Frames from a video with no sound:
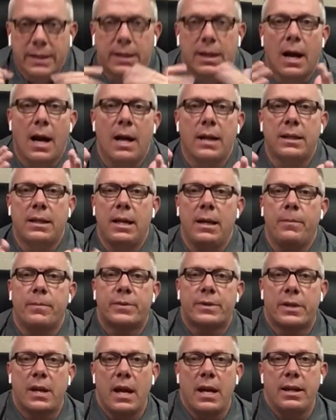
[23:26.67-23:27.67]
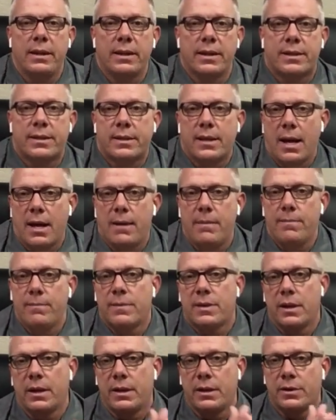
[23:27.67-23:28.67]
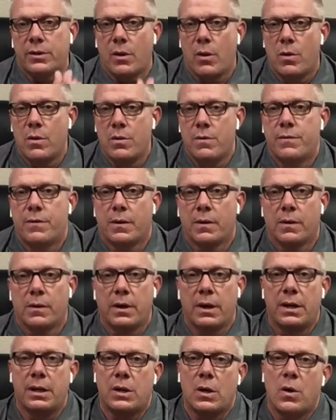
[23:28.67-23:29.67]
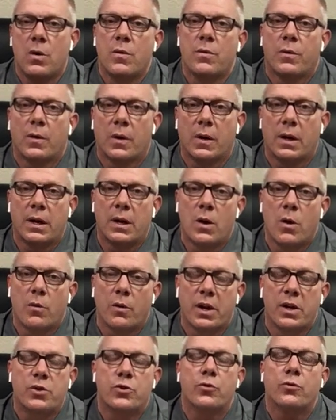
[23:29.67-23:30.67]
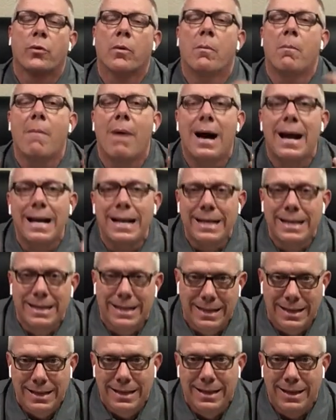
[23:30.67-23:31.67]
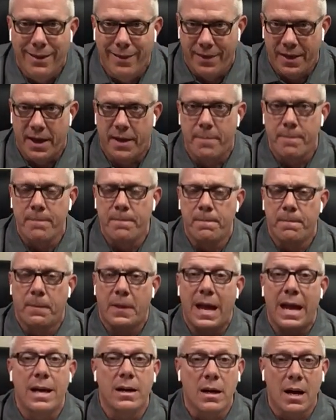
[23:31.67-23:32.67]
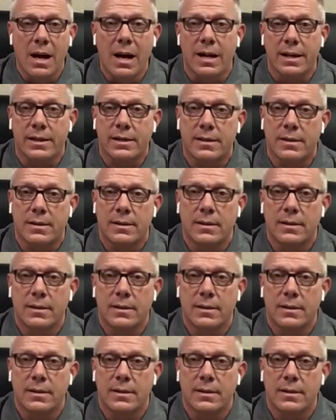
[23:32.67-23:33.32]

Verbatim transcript: God keeps saying the same things over and over and over again to remind them and us.